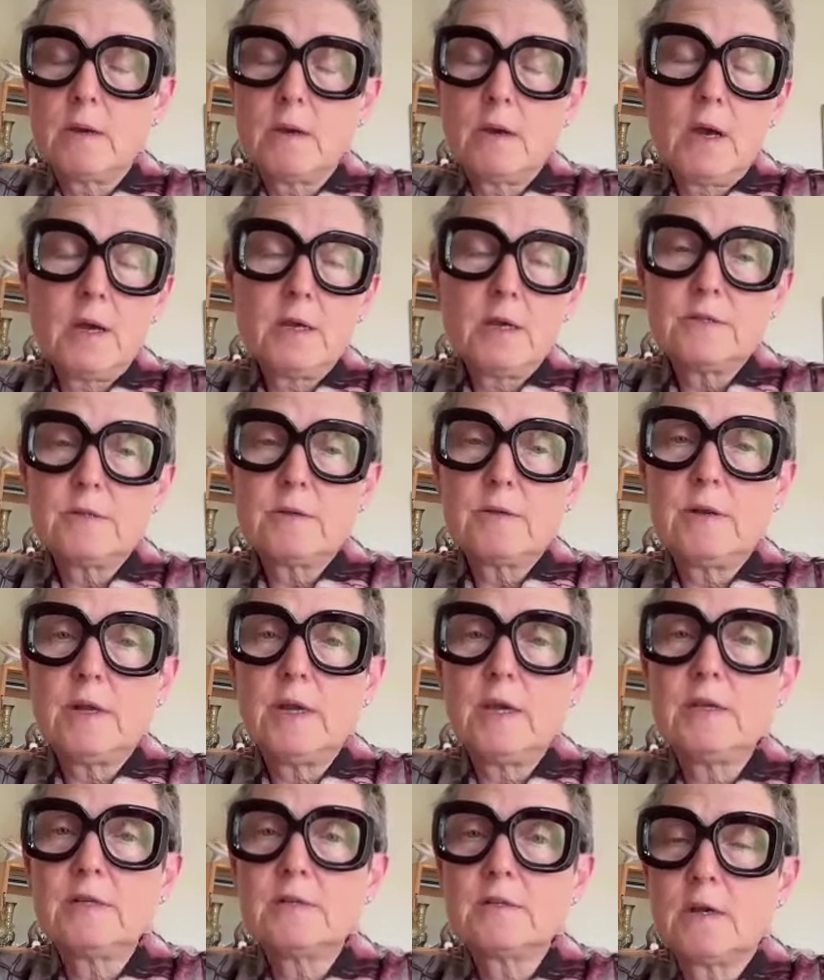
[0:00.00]
Guys,
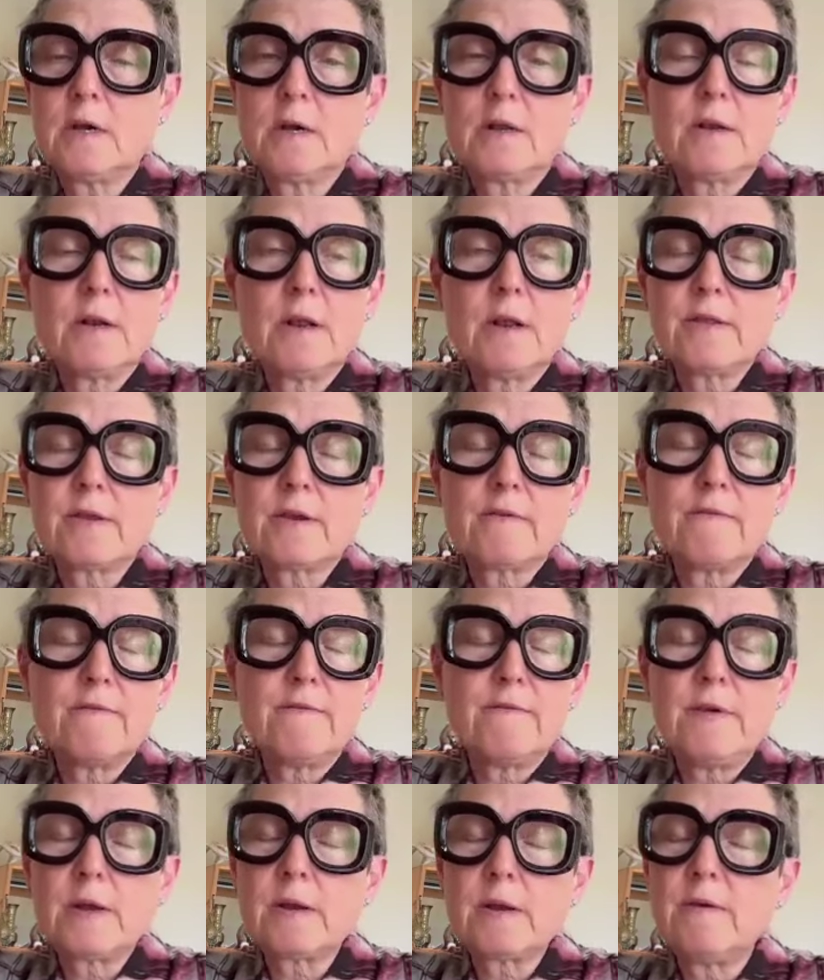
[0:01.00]
today is another
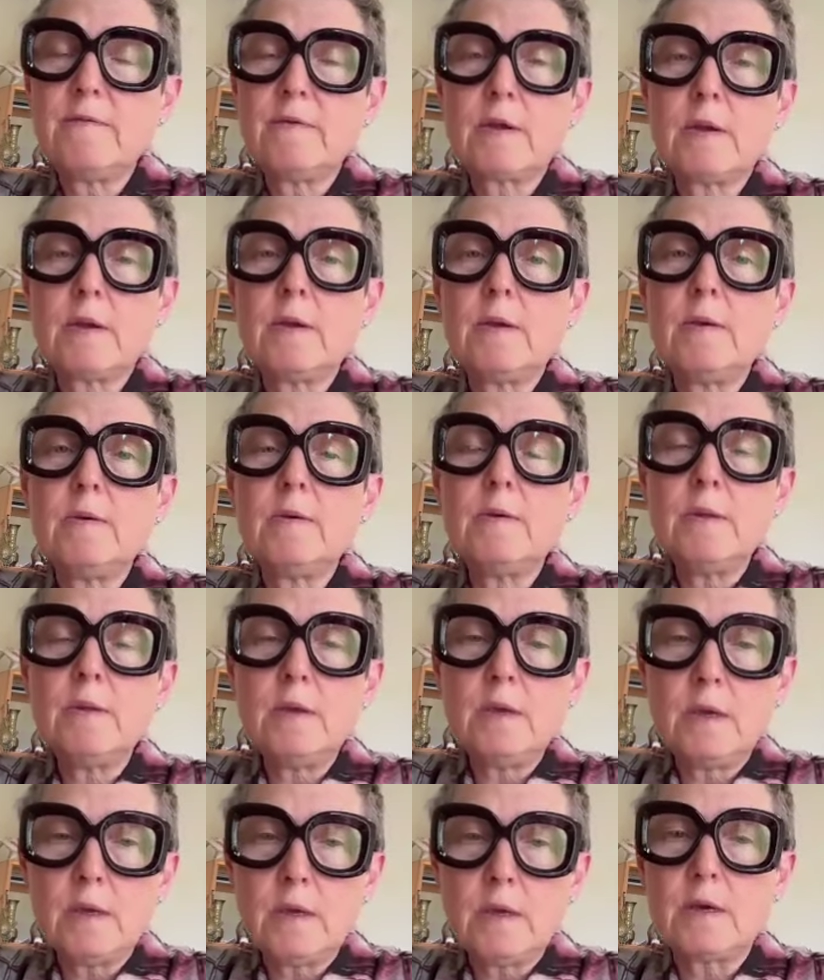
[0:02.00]
very, very
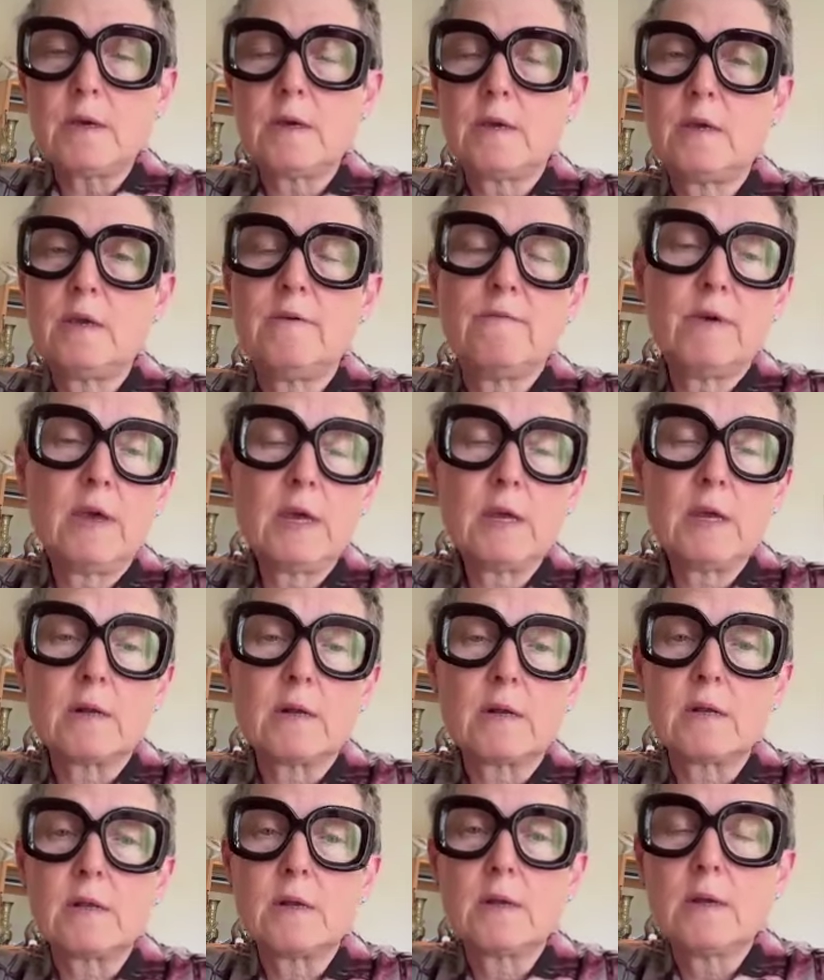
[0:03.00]
unique
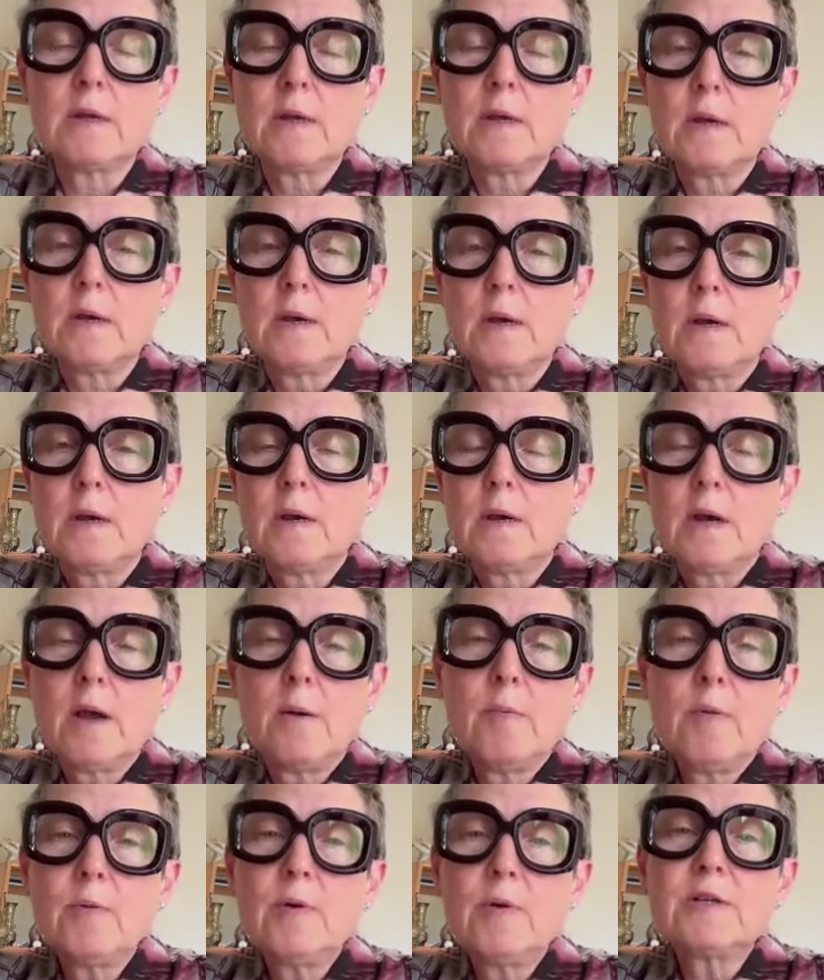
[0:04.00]
event. A
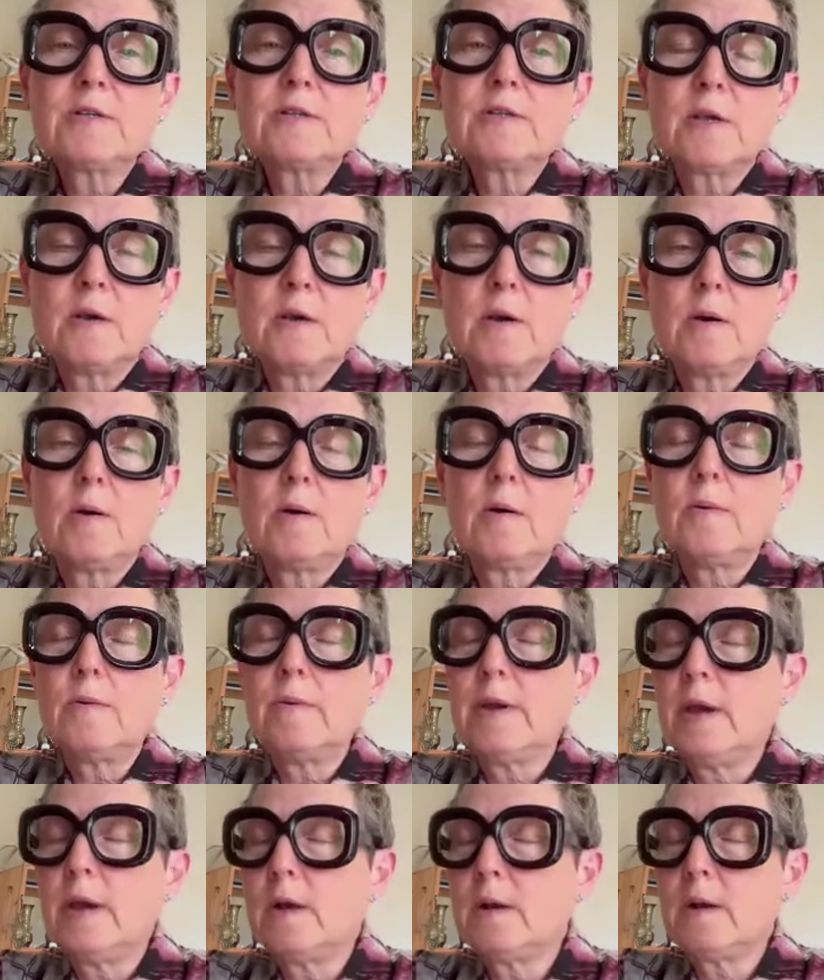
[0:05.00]
couple of weeks ago,
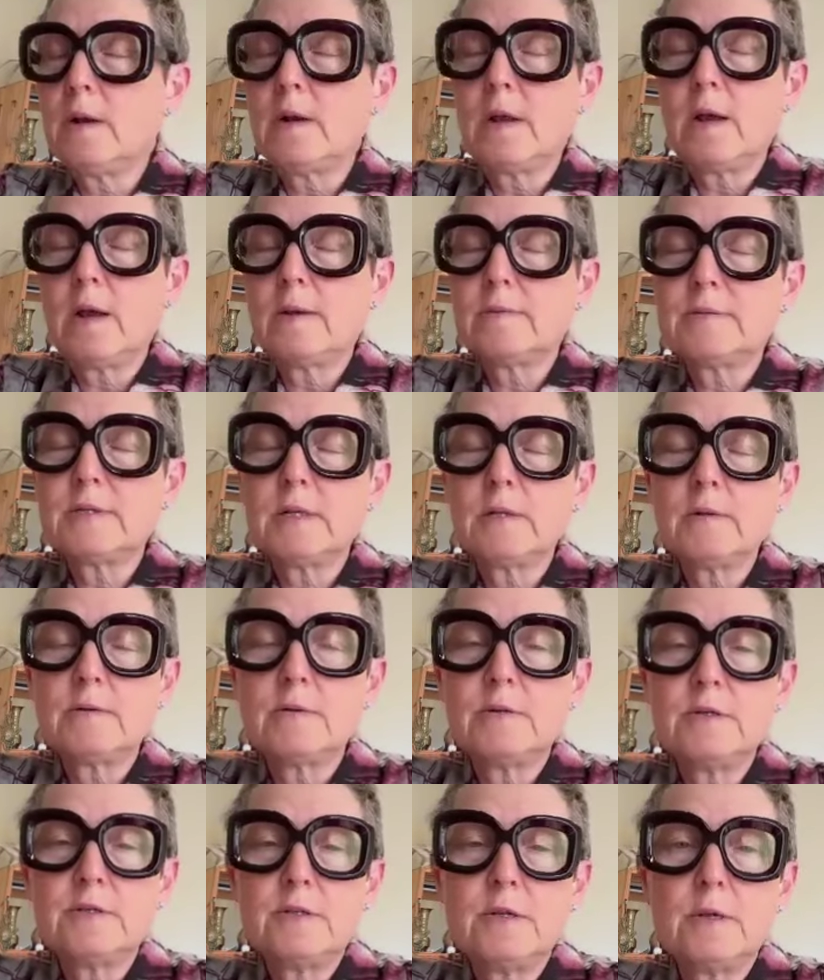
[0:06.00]
we had an
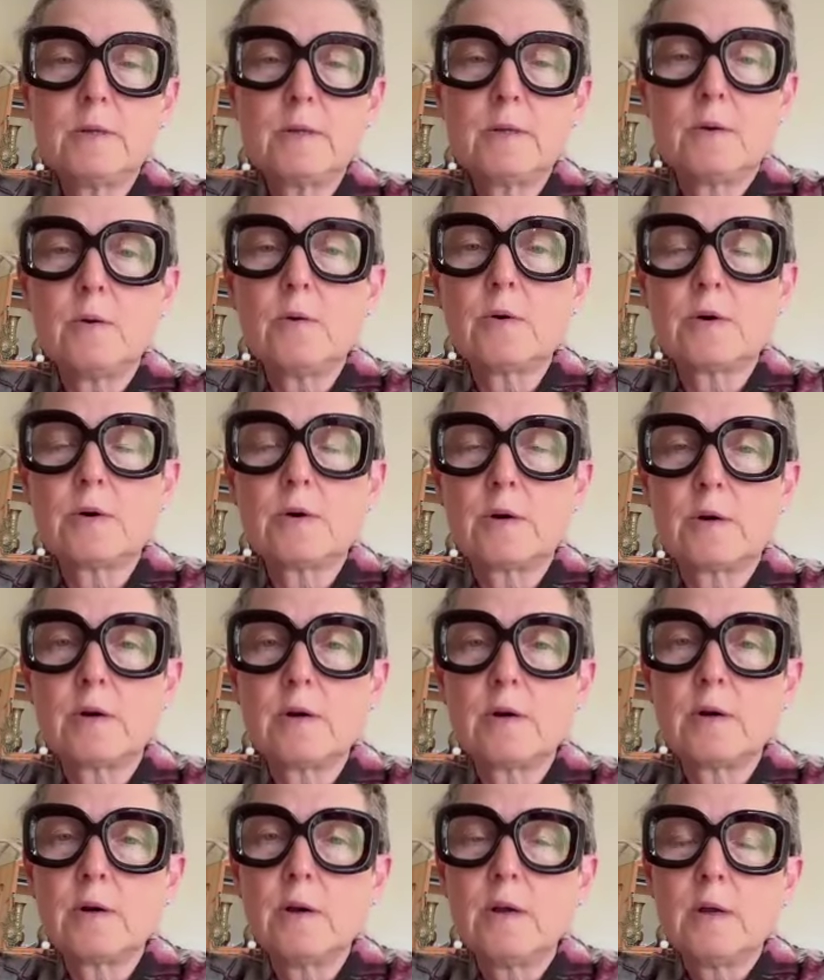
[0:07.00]
absolute distinct
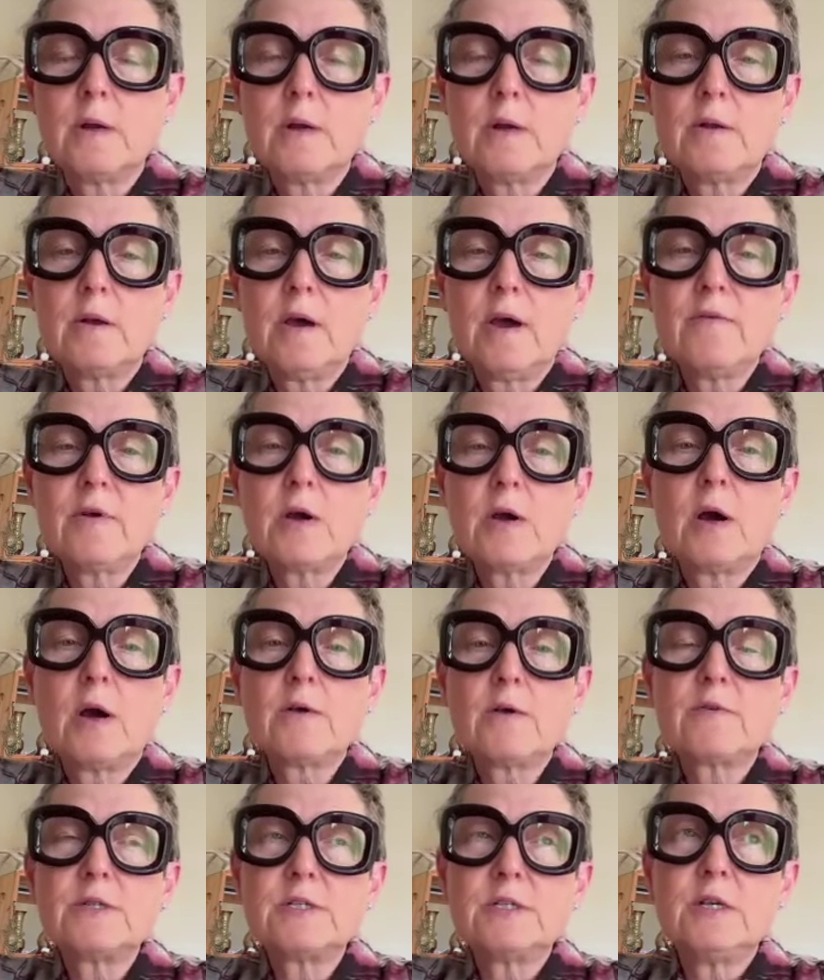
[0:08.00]
honor to have a
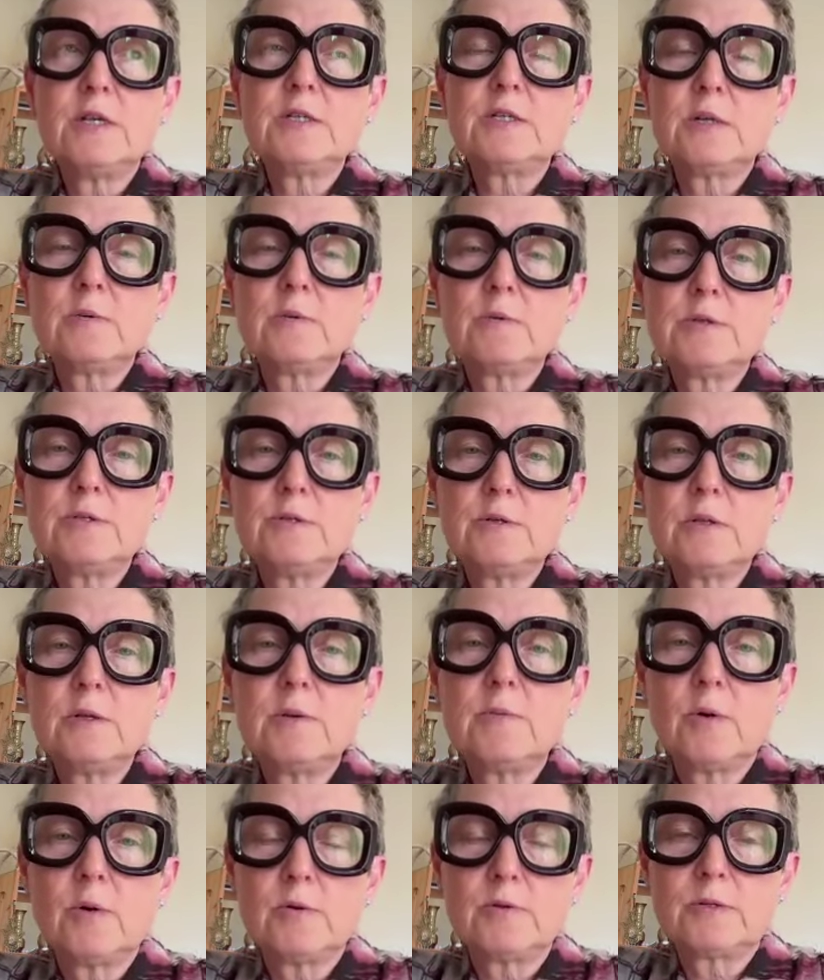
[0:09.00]
conversation with
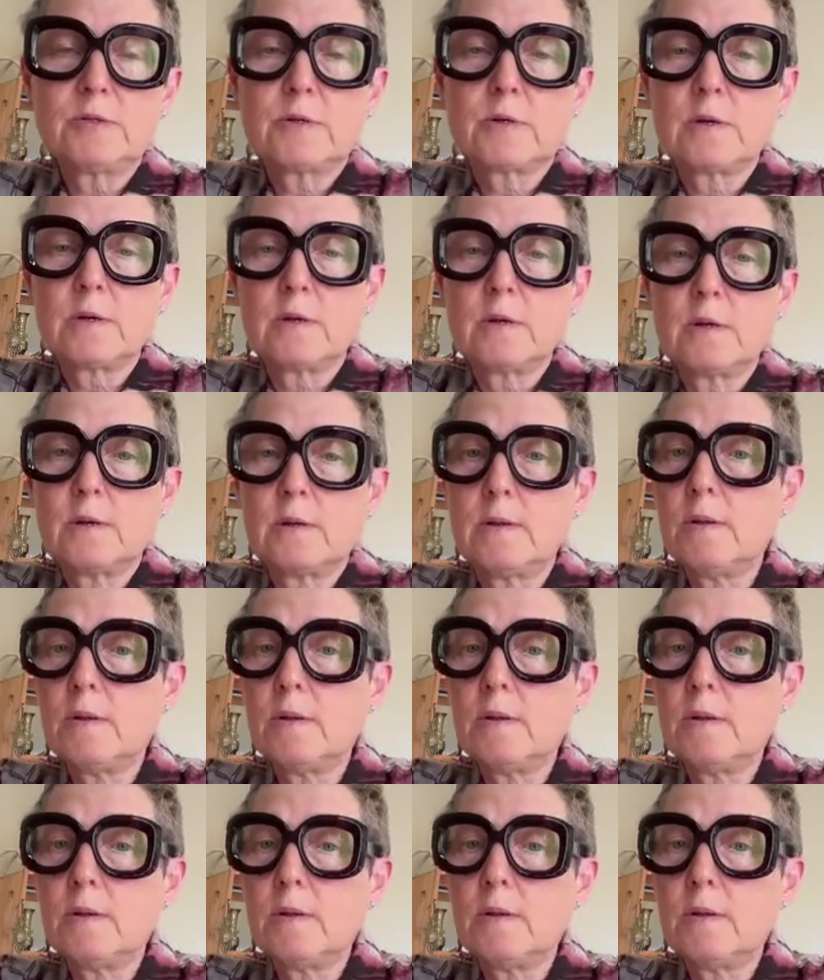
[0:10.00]
Julie Bolster.